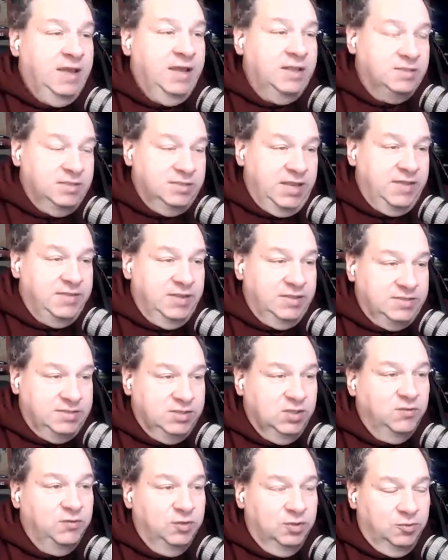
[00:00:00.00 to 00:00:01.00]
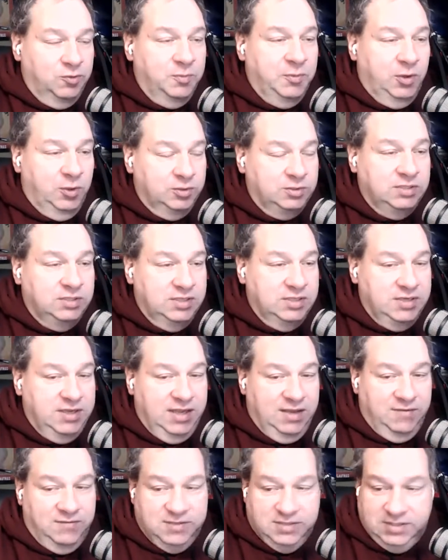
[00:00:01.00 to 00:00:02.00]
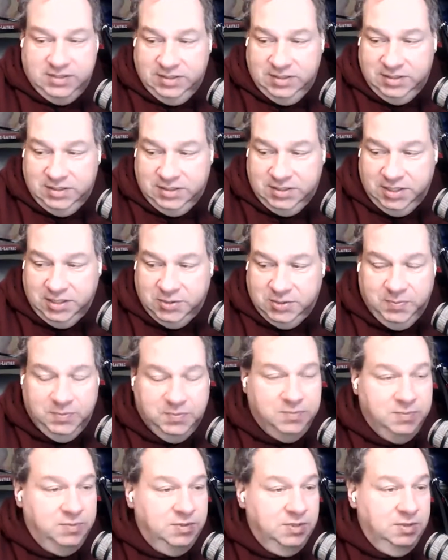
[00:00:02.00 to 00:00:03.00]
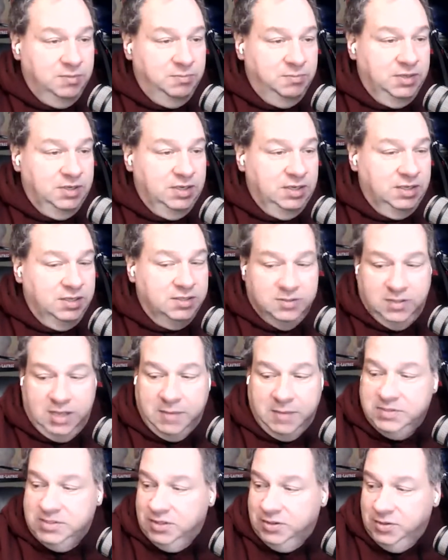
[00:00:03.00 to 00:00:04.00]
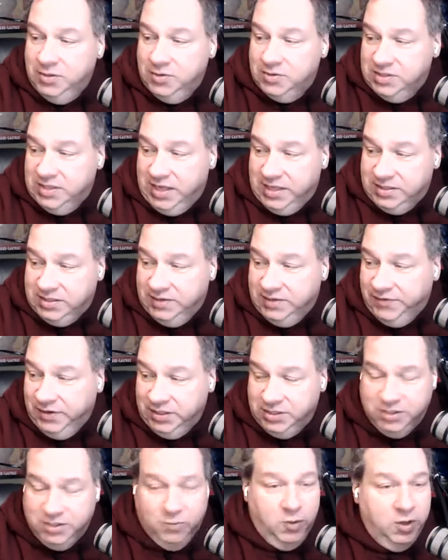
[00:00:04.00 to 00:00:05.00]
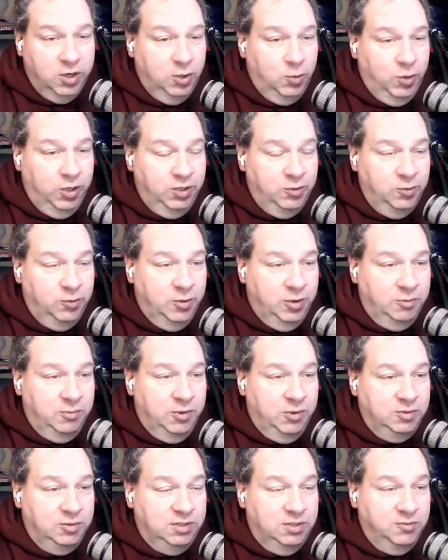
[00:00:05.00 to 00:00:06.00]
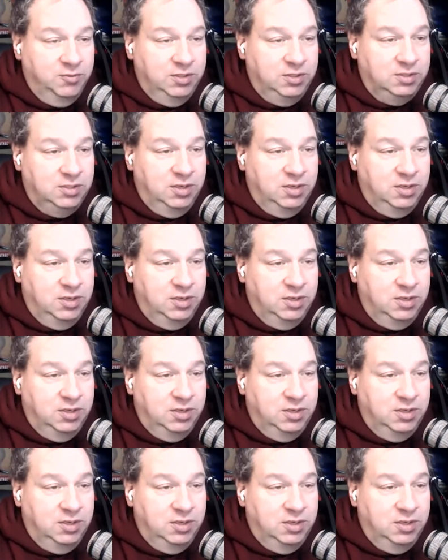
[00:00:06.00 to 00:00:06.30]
it just had that silver remote. It didn't have the touch button on it. So I'm still using that Function 101 remote that I